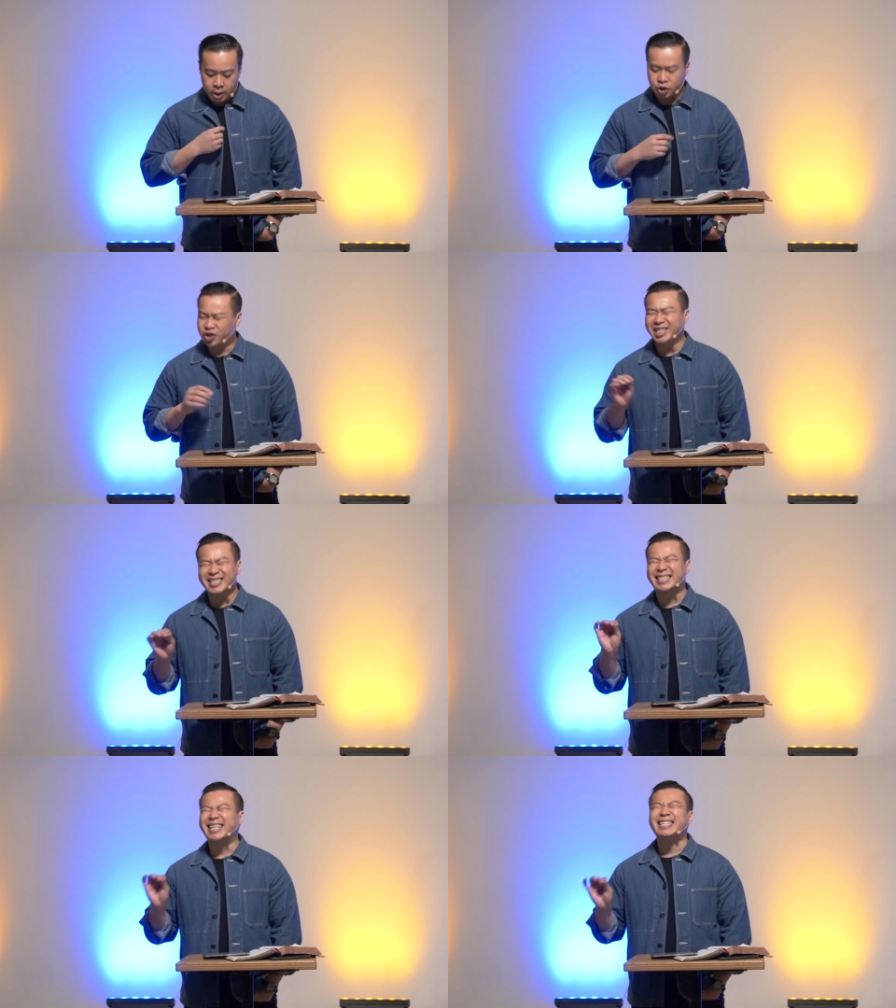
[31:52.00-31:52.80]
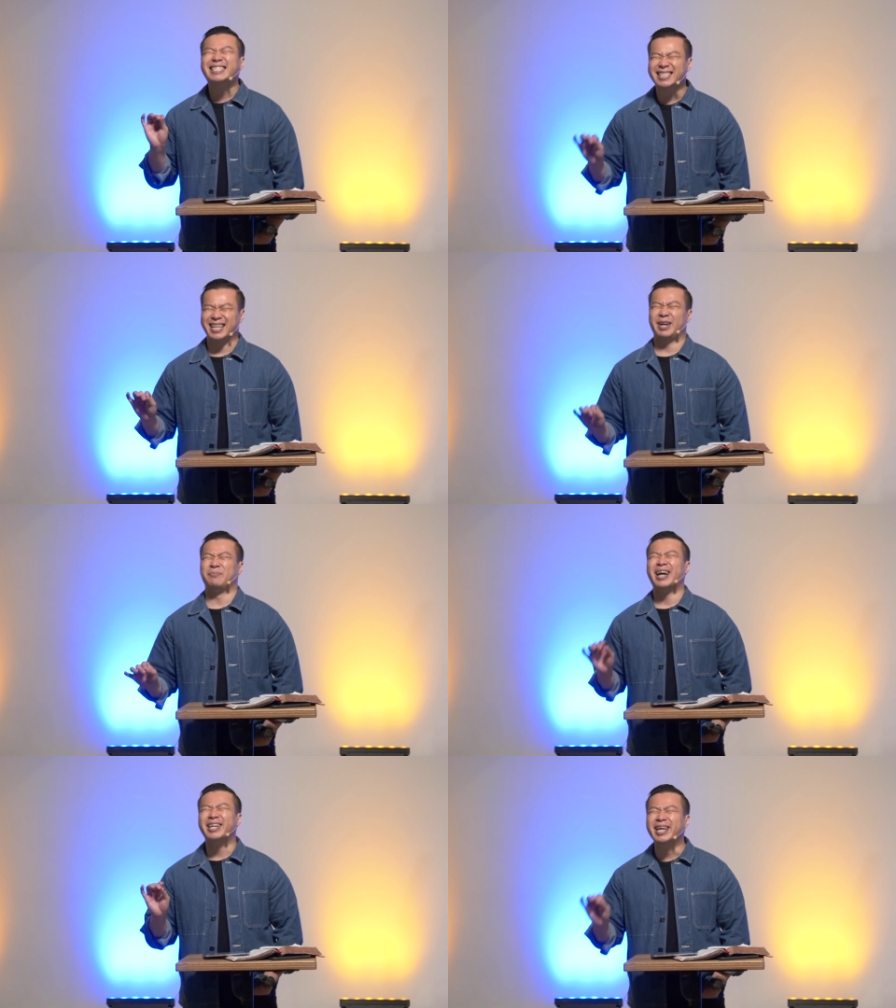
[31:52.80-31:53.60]
Jesus didn't say,
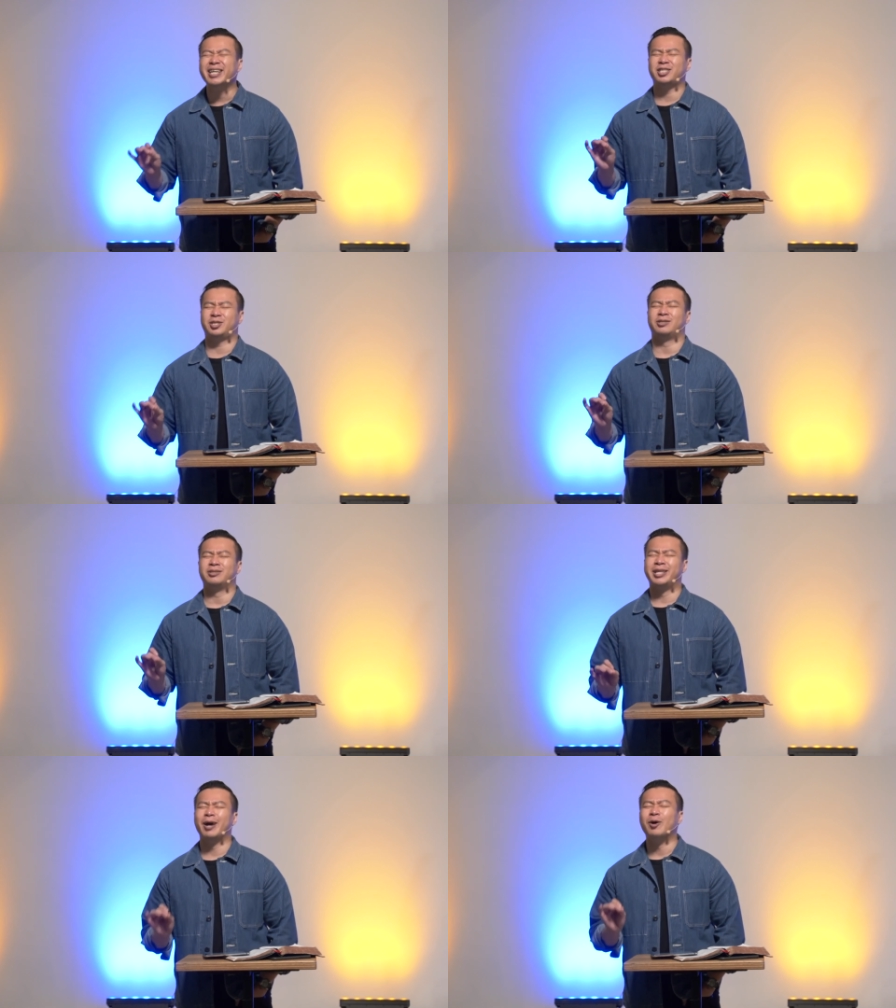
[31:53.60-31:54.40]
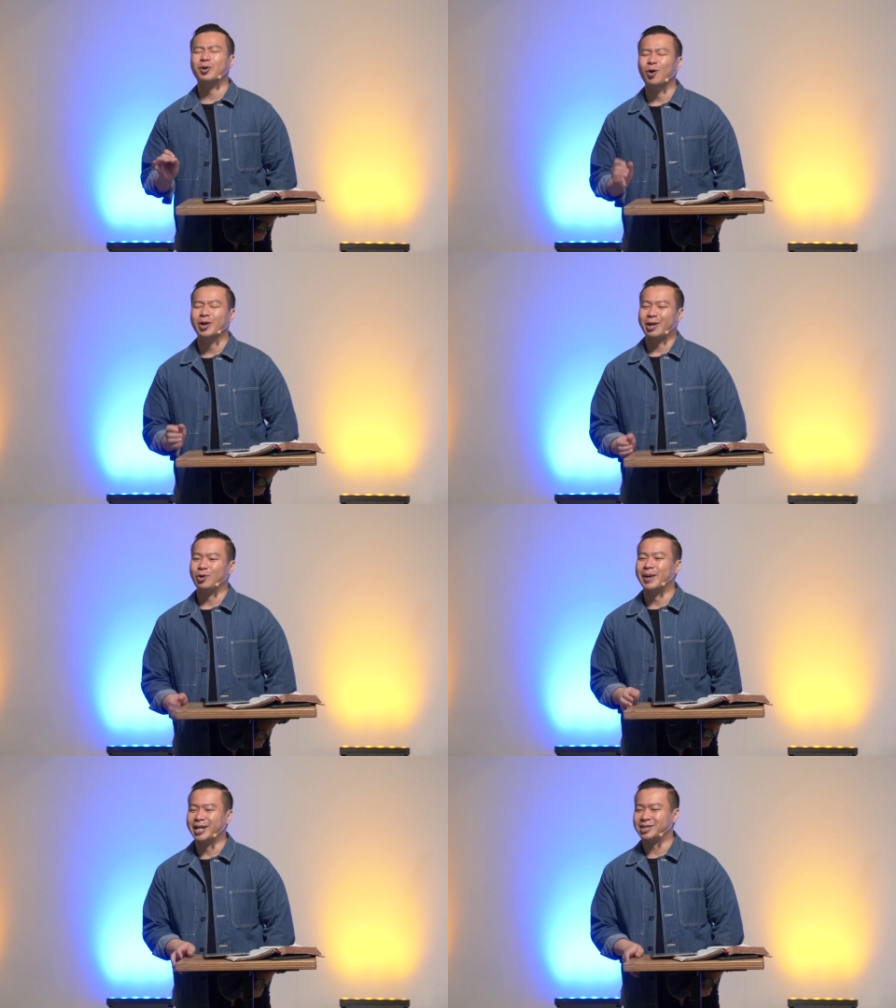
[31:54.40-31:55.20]
By this they will know that
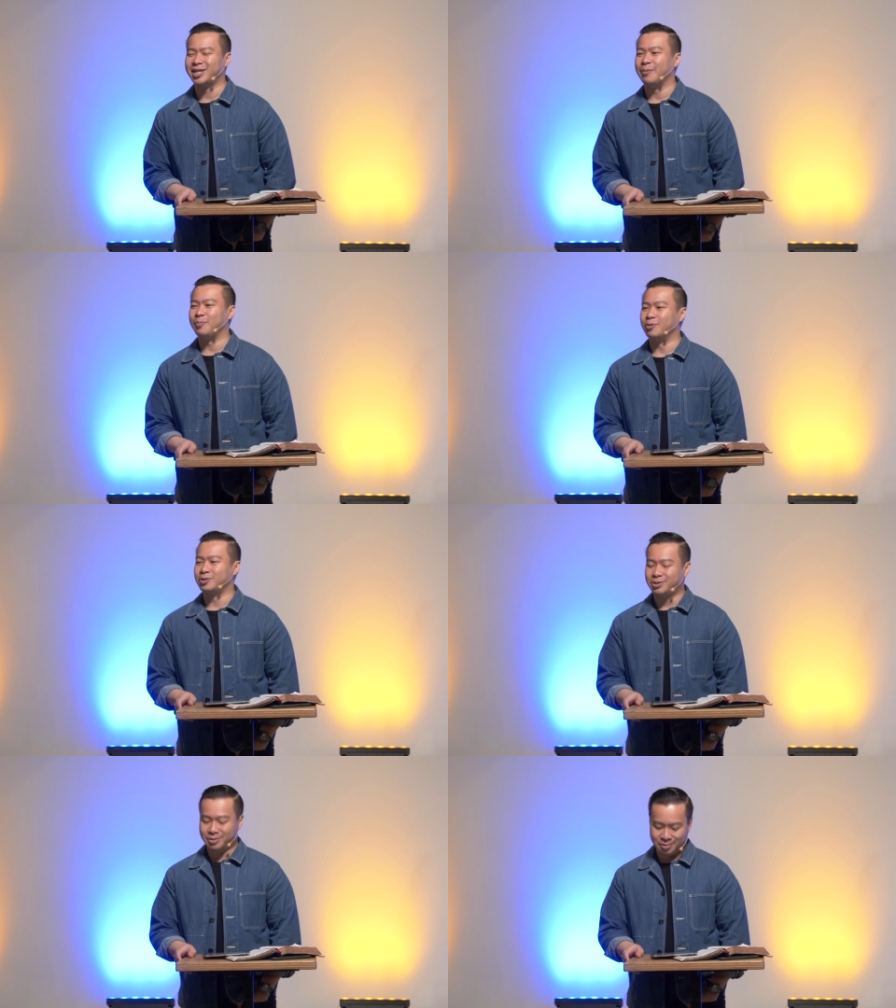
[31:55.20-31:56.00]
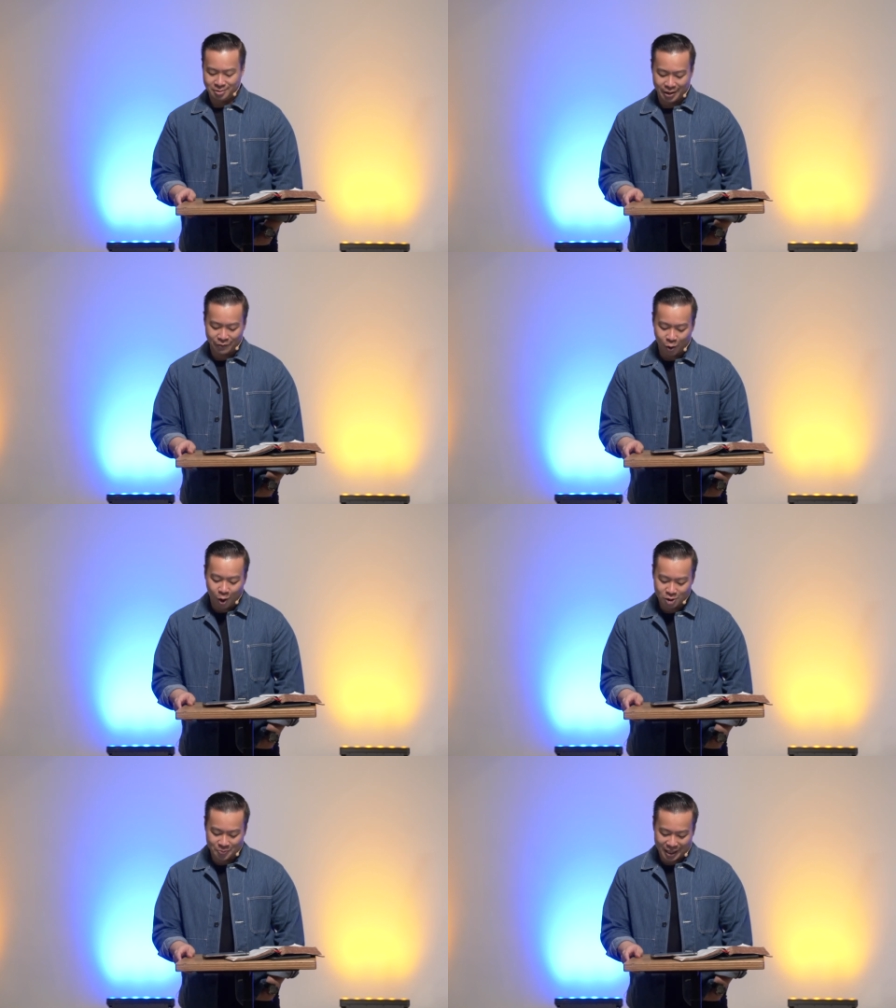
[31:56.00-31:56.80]
you're my disciples if you
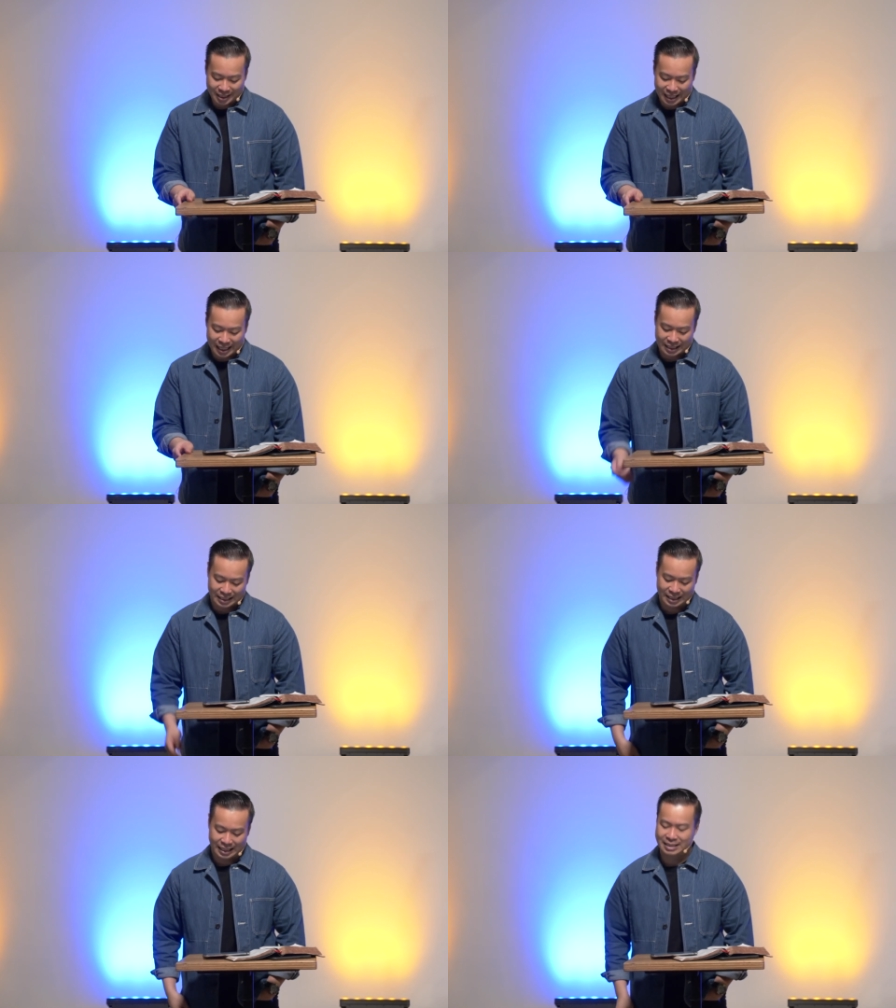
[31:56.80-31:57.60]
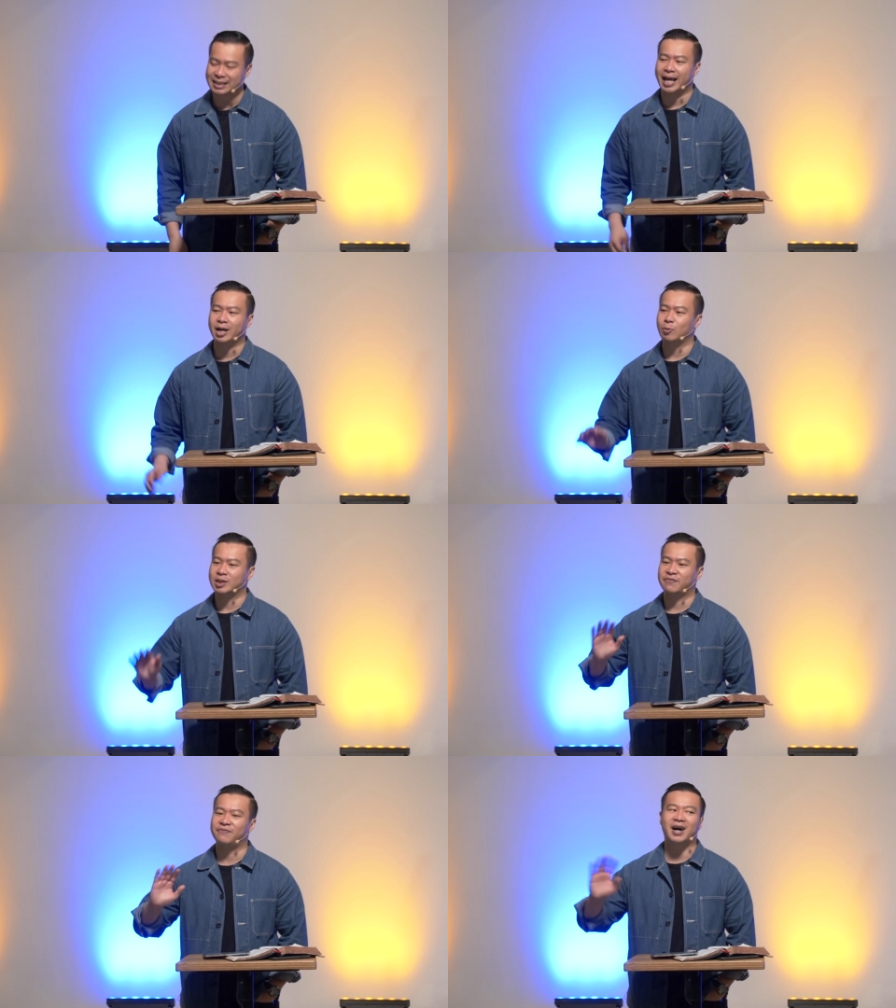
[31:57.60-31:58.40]
all speak in tongues. His standard
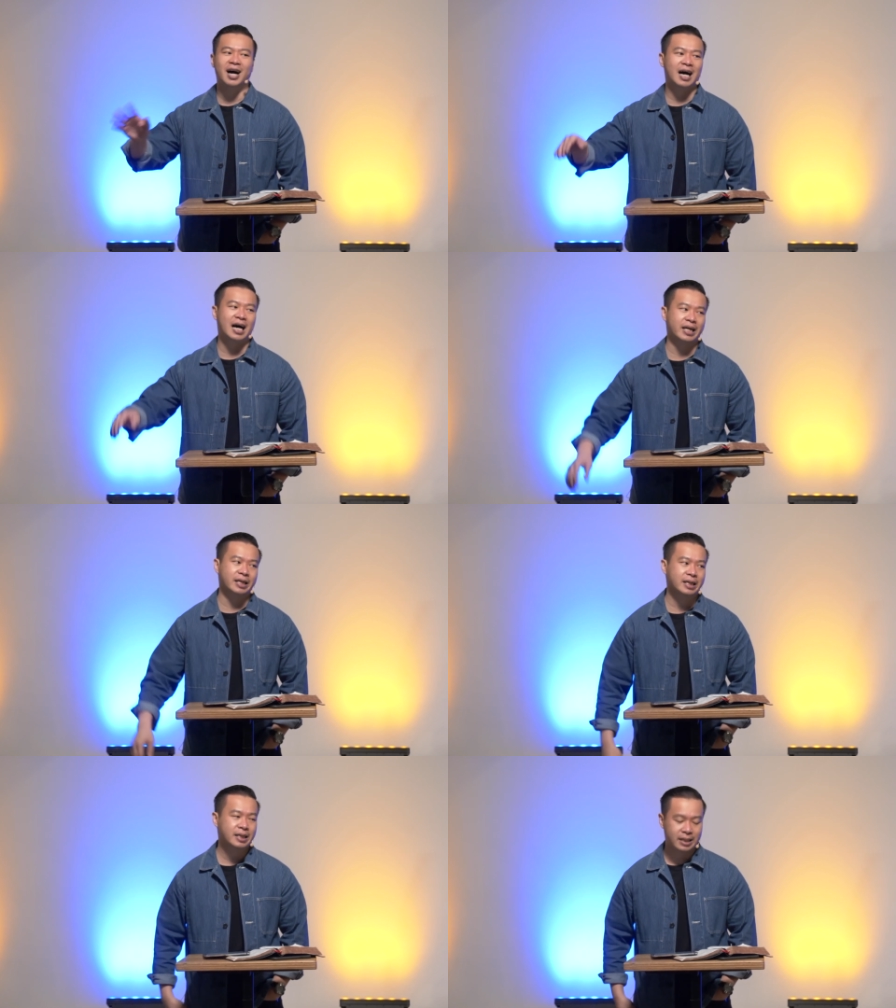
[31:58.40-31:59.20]
was far higher,